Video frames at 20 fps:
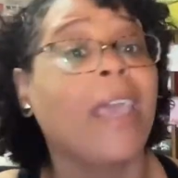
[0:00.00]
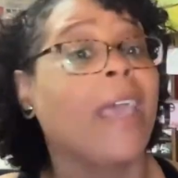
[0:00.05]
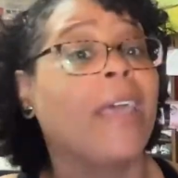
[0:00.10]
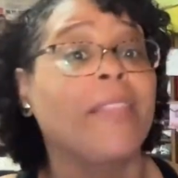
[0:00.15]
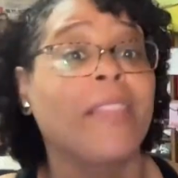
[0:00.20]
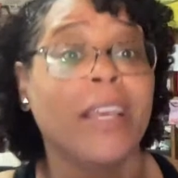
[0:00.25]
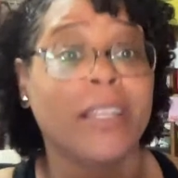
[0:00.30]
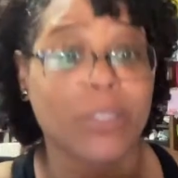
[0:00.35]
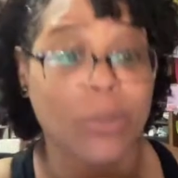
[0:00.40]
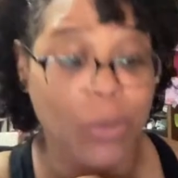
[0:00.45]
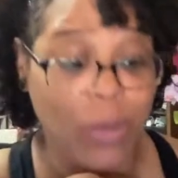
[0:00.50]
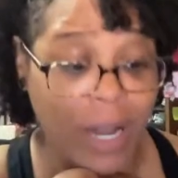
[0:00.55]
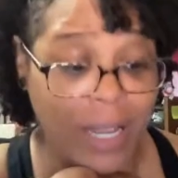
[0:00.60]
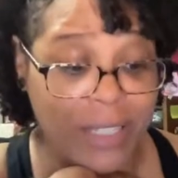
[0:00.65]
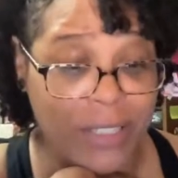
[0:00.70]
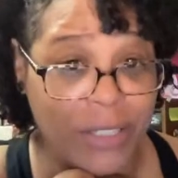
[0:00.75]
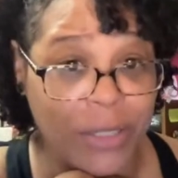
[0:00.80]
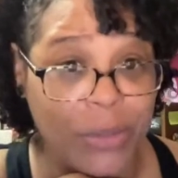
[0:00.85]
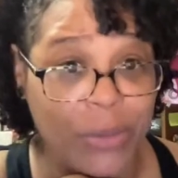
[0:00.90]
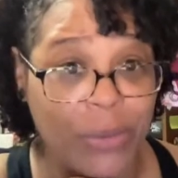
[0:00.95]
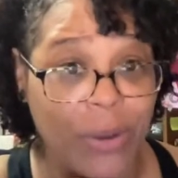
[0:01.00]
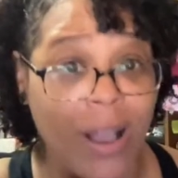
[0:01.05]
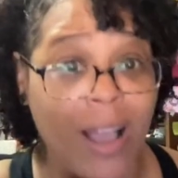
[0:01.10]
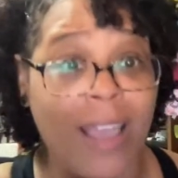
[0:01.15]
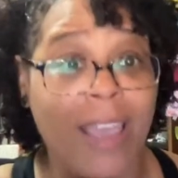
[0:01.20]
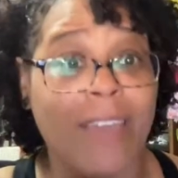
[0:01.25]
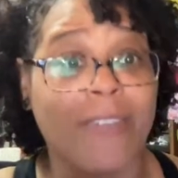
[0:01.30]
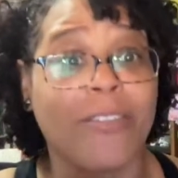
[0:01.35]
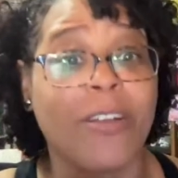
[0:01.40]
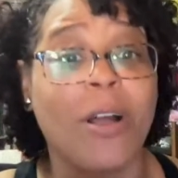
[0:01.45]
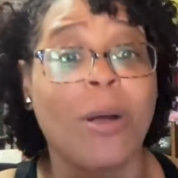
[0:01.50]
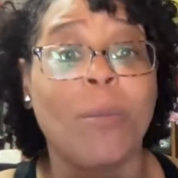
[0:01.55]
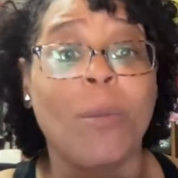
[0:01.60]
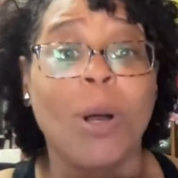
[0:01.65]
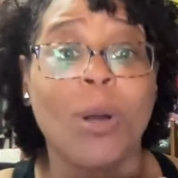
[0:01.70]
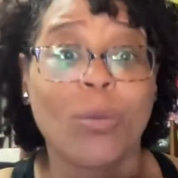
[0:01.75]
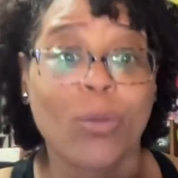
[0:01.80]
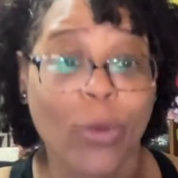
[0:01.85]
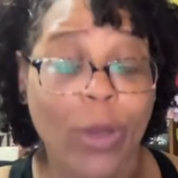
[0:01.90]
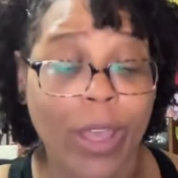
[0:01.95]
And that's what I do. I have come
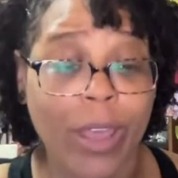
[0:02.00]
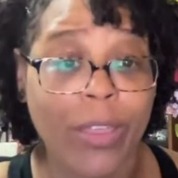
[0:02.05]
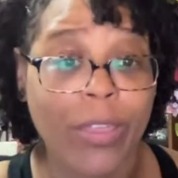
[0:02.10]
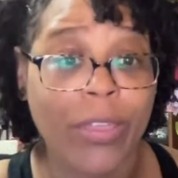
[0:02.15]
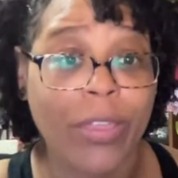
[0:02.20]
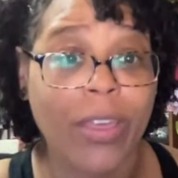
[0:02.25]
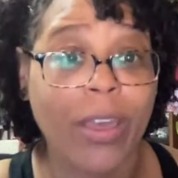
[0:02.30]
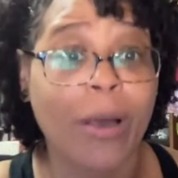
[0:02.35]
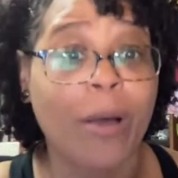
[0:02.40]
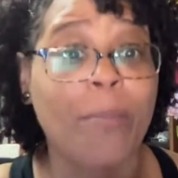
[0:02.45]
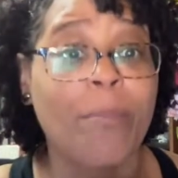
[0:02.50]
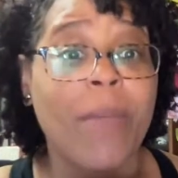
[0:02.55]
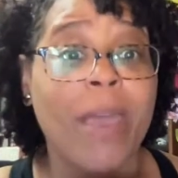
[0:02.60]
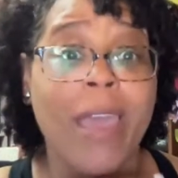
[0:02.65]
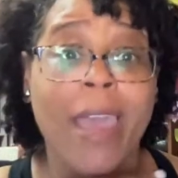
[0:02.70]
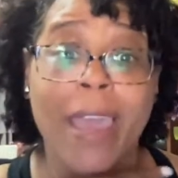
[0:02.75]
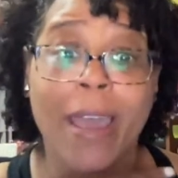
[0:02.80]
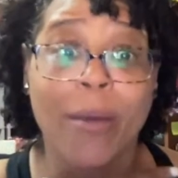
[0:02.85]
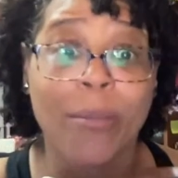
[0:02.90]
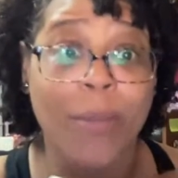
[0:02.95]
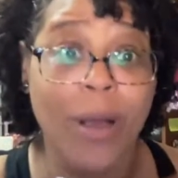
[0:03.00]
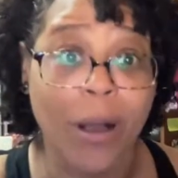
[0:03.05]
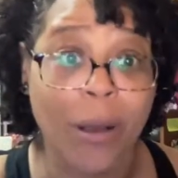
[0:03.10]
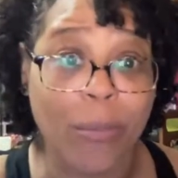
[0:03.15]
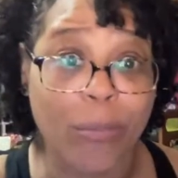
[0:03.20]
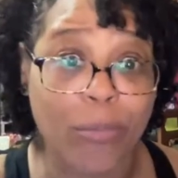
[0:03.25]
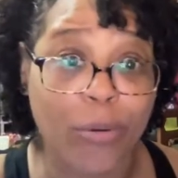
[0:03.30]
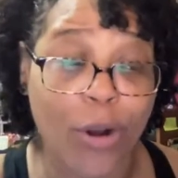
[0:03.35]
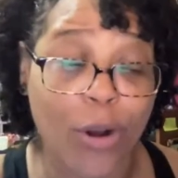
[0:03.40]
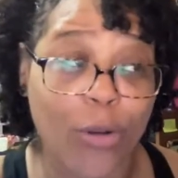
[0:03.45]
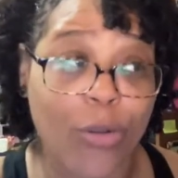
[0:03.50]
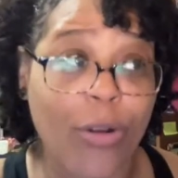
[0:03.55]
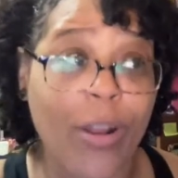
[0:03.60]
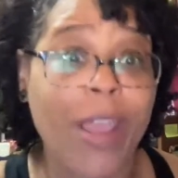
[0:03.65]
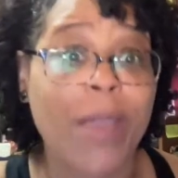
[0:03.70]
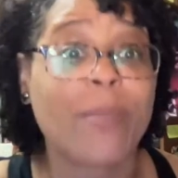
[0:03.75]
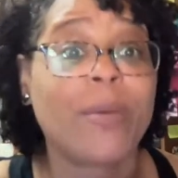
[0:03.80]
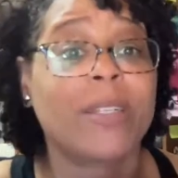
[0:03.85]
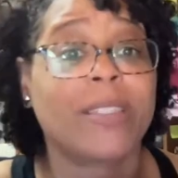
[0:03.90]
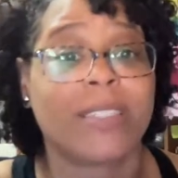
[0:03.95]
up with um, a
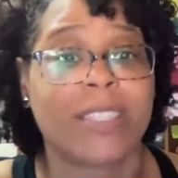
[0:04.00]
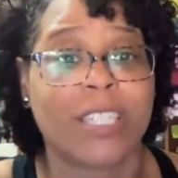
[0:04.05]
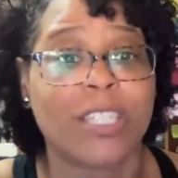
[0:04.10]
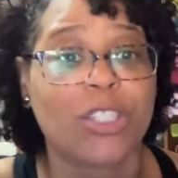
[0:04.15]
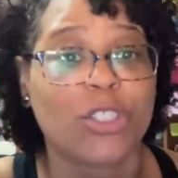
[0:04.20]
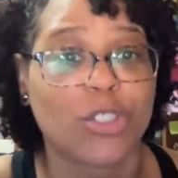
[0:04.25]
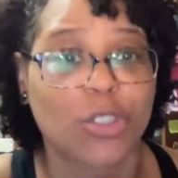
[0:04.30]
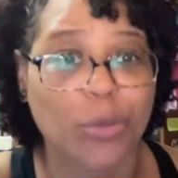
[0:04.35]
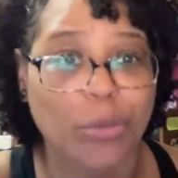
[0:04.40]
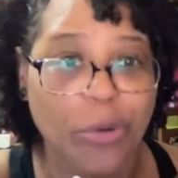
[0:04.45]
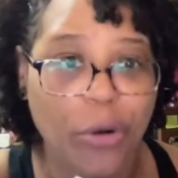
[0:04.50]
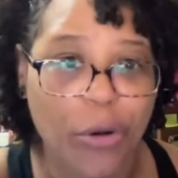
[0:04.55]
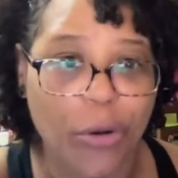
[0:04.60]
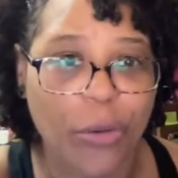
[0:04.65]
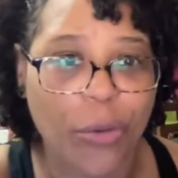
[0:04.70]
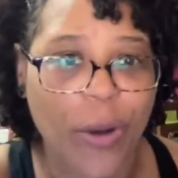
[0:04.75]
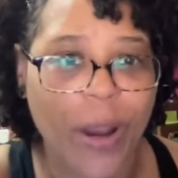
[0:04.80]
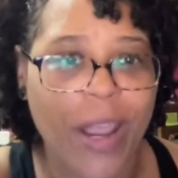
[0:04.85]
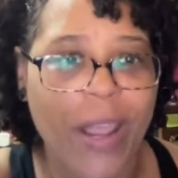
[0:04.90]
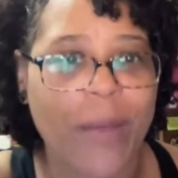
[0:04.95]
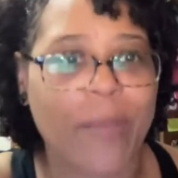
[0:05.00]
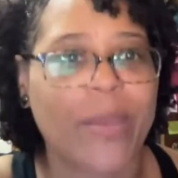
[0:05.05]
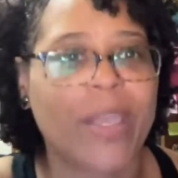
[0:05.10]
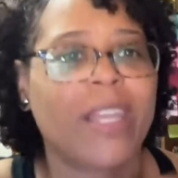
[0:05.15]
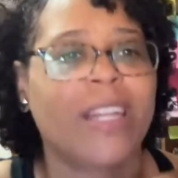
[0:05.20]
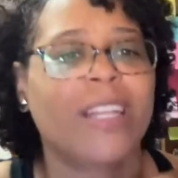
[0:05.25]
program, a signature program.